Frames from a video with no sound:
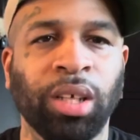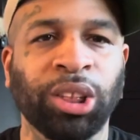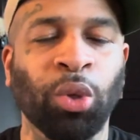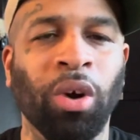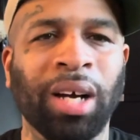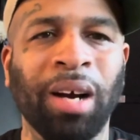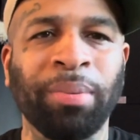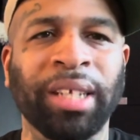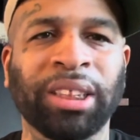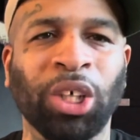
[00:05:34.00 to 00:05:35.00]
So a
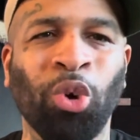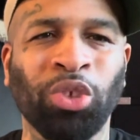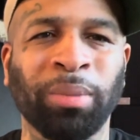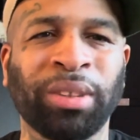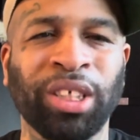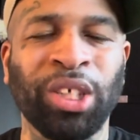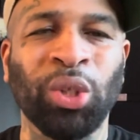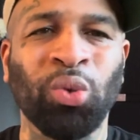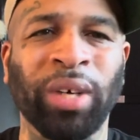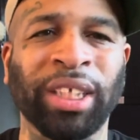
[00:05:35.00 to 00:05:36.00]
company sold them to
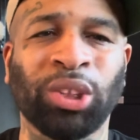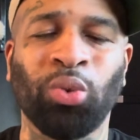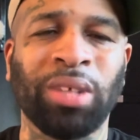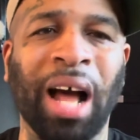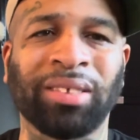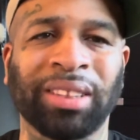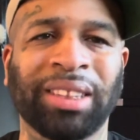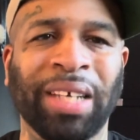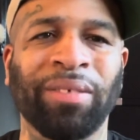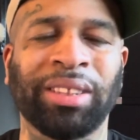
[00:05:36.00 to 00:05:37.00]
you in
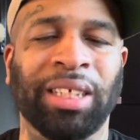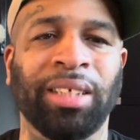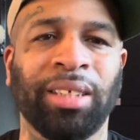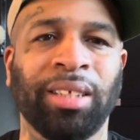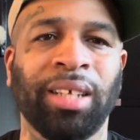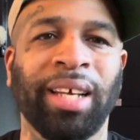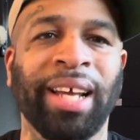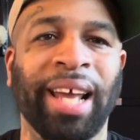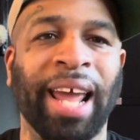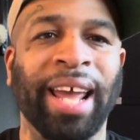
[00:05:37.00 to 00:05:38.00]
2017,
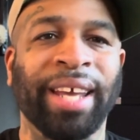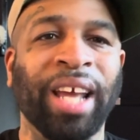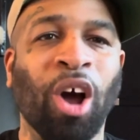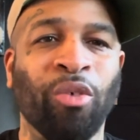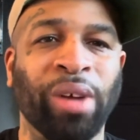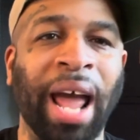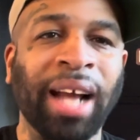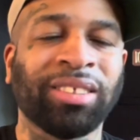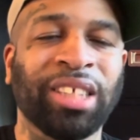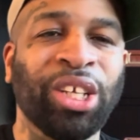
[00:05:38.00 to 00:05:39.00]
and y'all
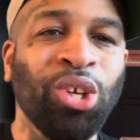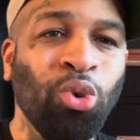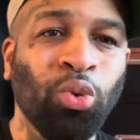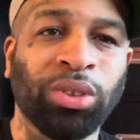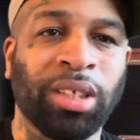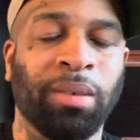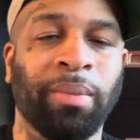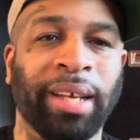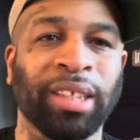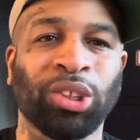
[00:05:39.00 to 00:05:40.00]
actually used them
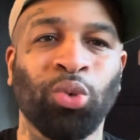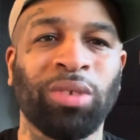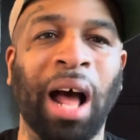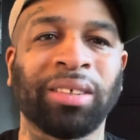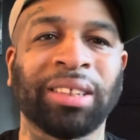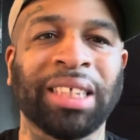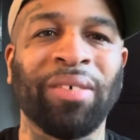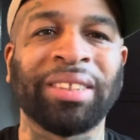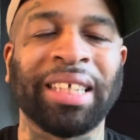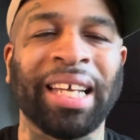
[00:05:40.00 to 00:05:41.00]
in
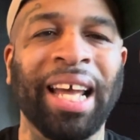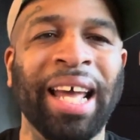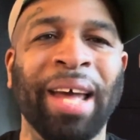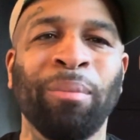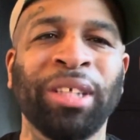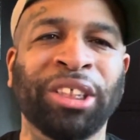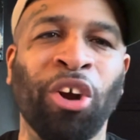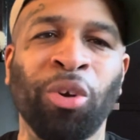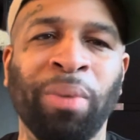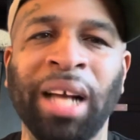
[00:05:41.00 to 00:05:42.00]
2017. And Miss
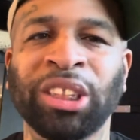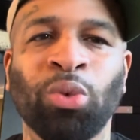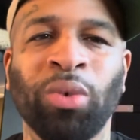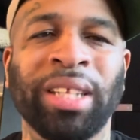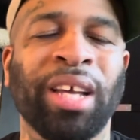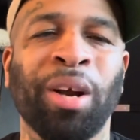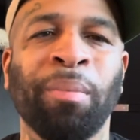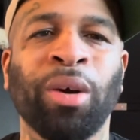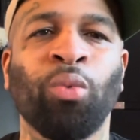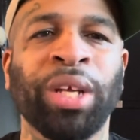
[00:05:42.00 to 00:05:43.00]
Kirkpatrick wasn't there,
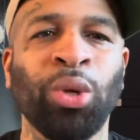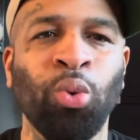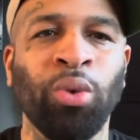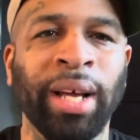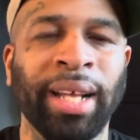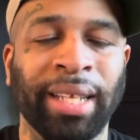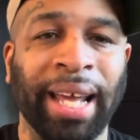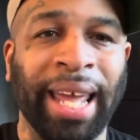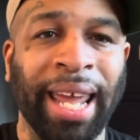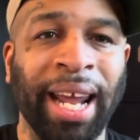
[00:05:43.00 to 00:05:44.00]
but when you, the
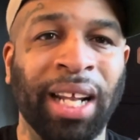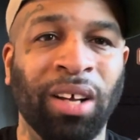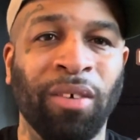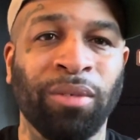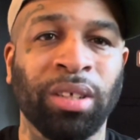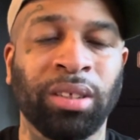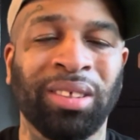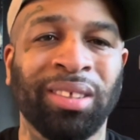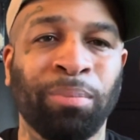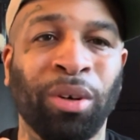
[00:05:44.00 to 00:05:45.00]
head of the
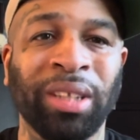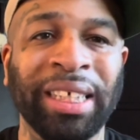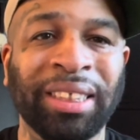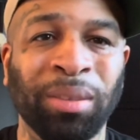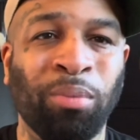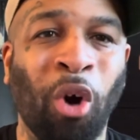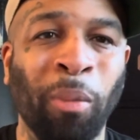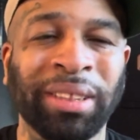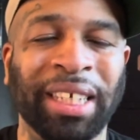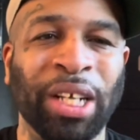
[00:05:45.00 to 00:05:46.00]
police
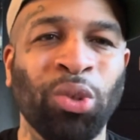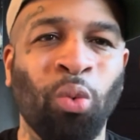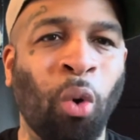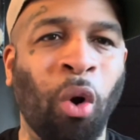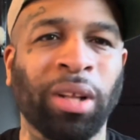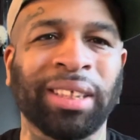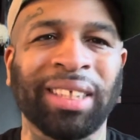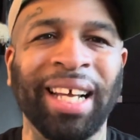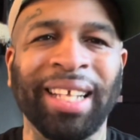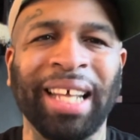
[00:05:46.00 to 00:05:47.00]
departments in New Orleans,
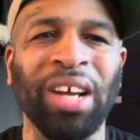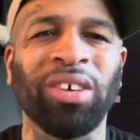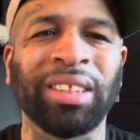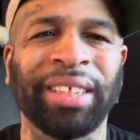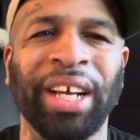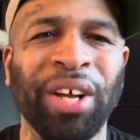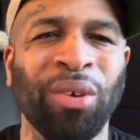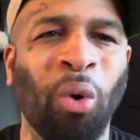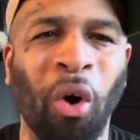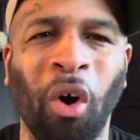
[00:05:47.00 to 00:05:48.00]
they're going to tell
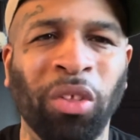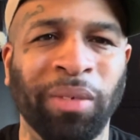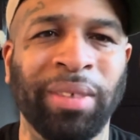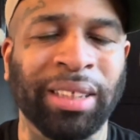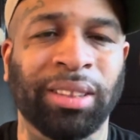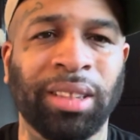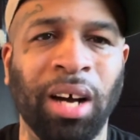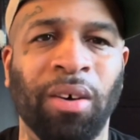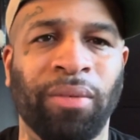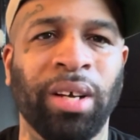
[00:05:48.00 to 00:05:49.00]
you all of this
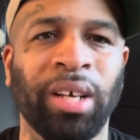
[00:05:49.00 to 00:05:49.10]
stuff.